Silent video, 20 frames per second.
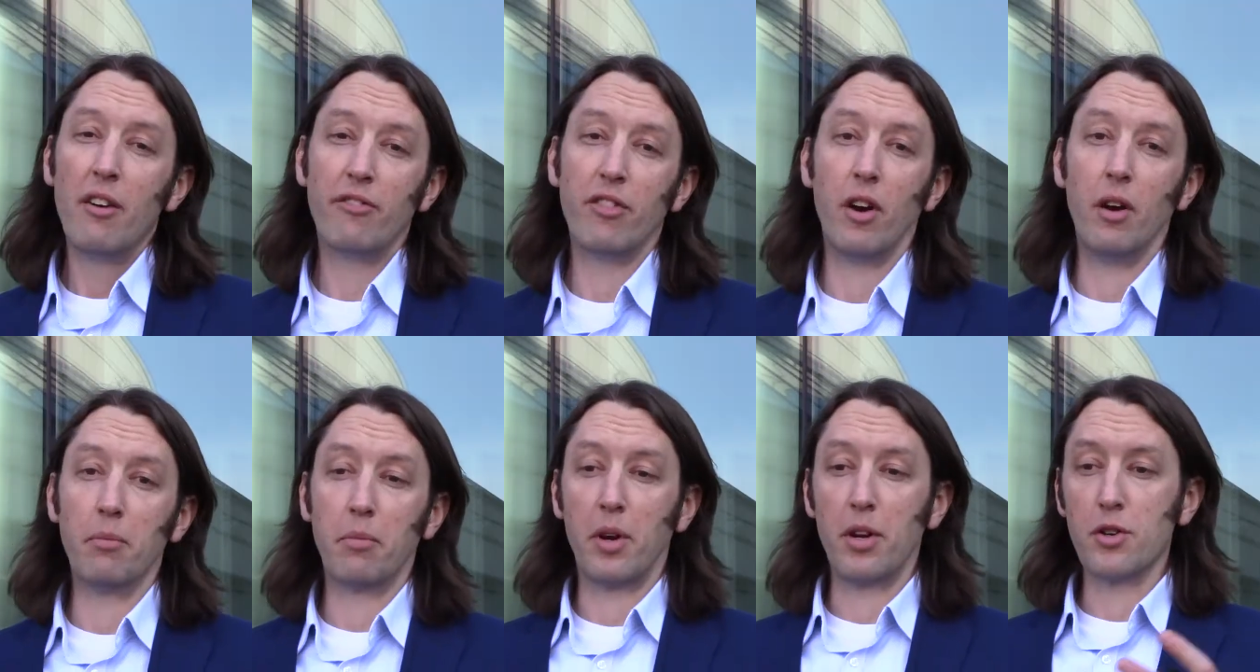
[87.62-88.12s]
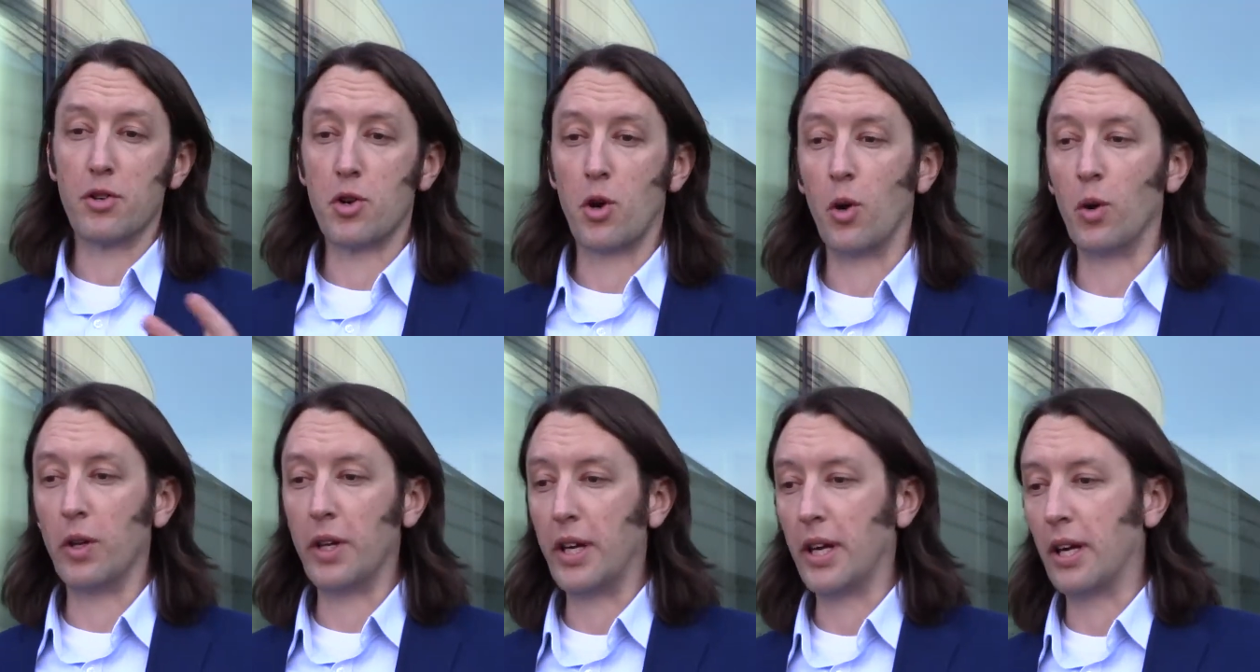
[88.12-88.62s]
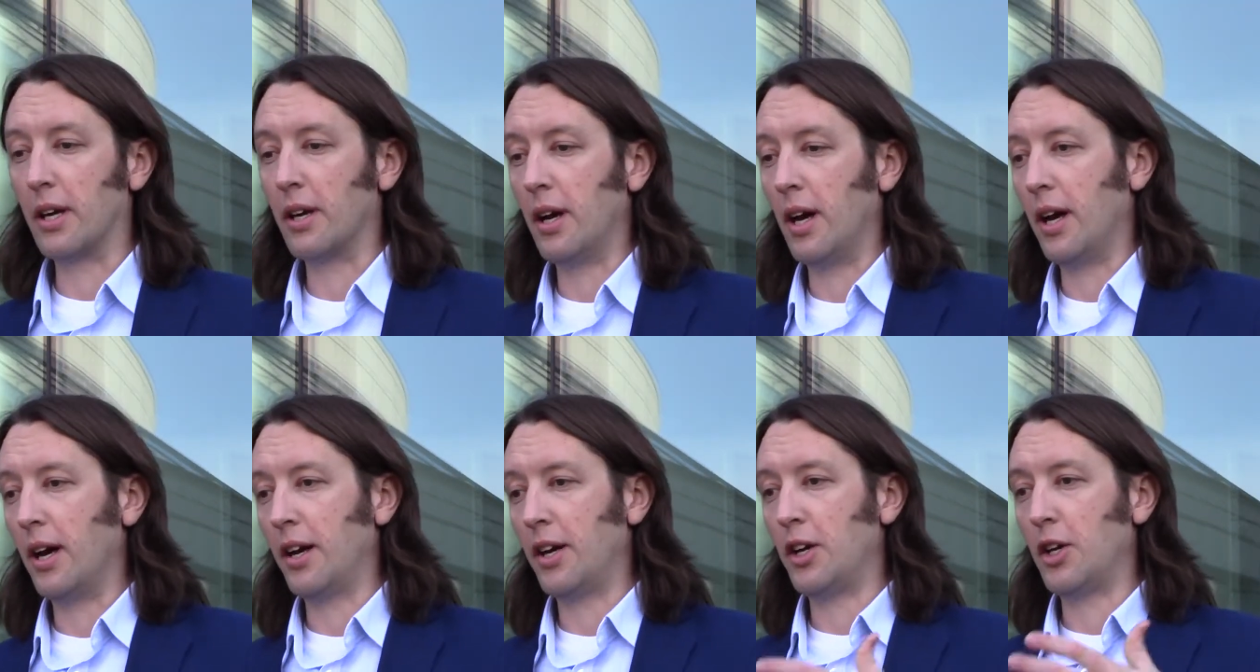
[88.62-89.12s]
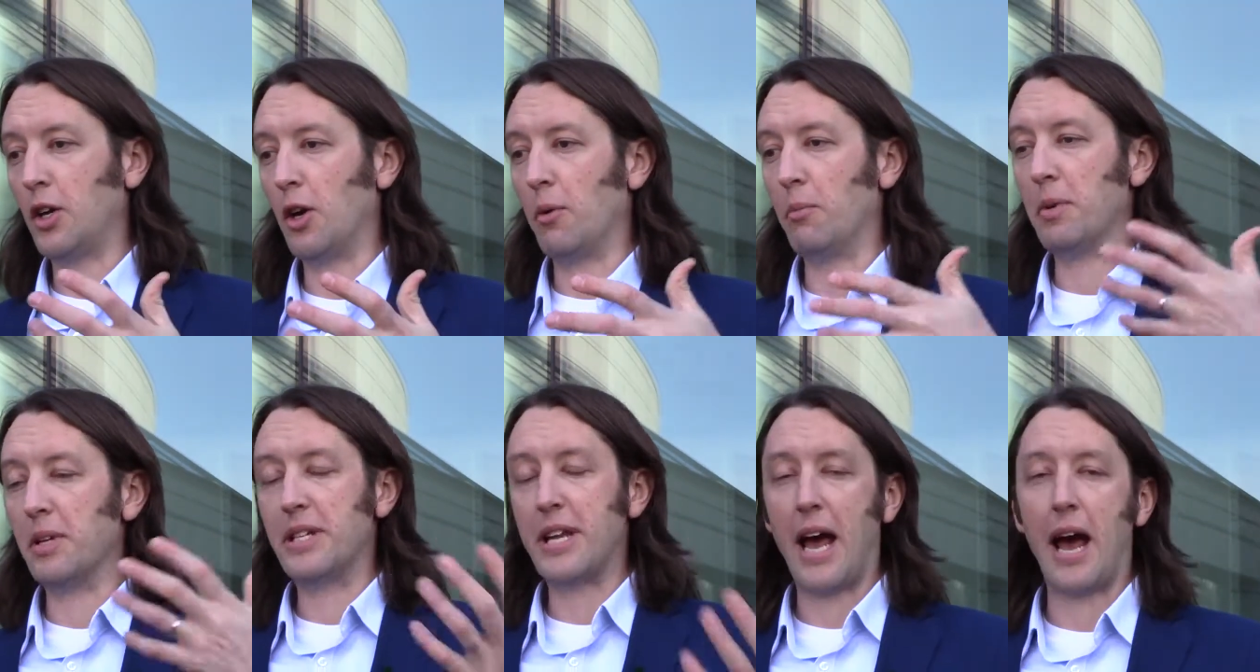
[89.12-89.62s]
from controlling
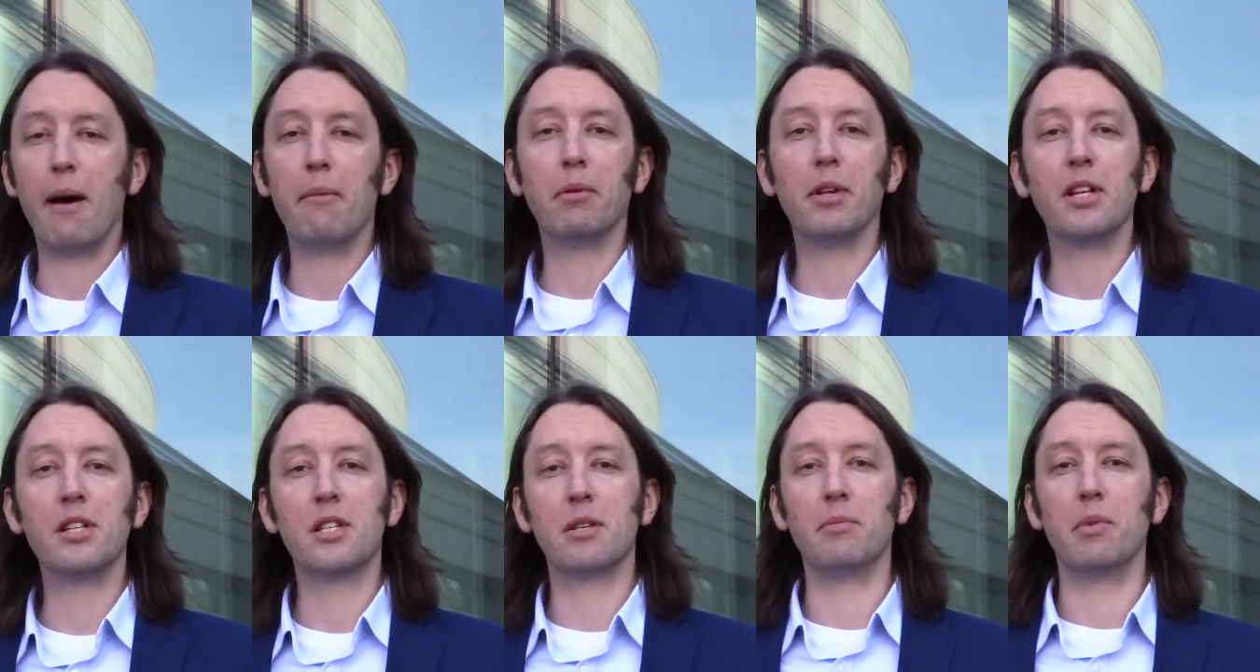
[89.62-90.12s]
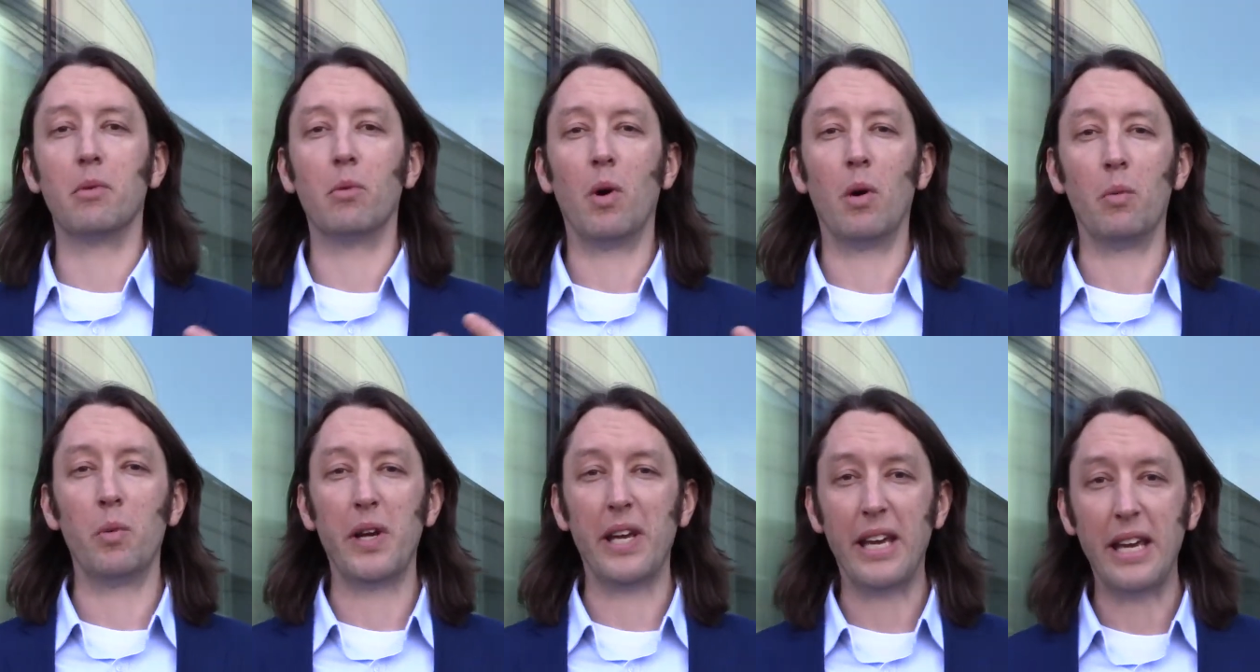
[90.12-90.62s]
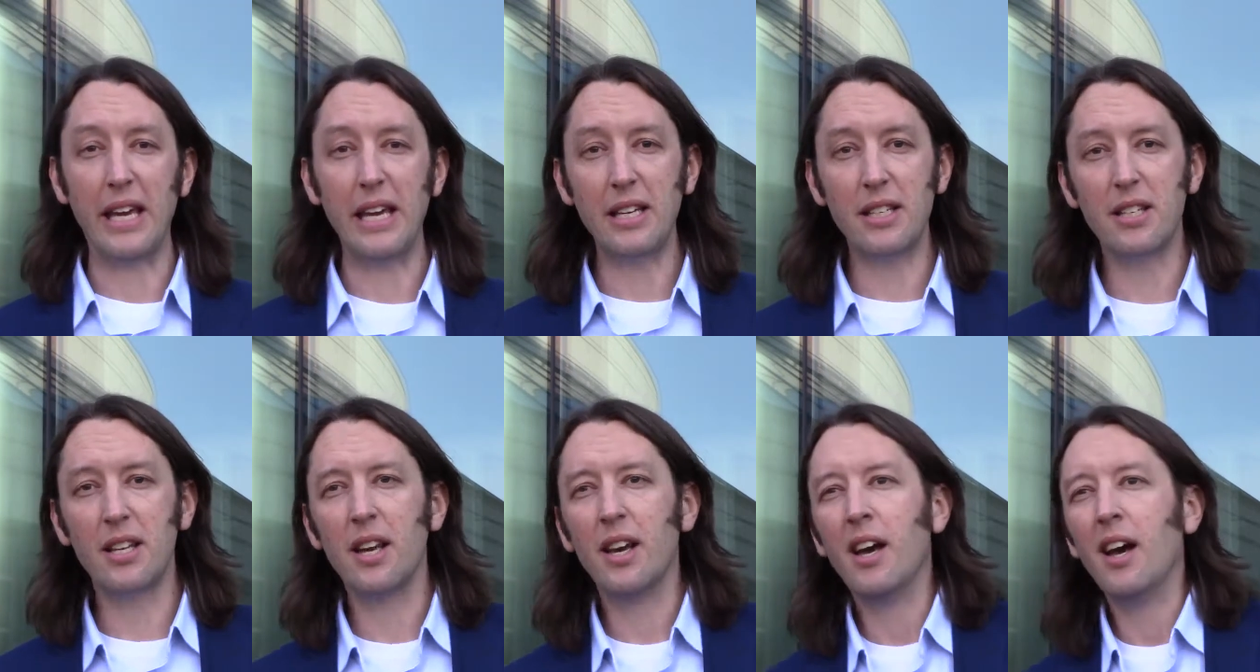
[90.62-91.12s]
metabolism and what we eat,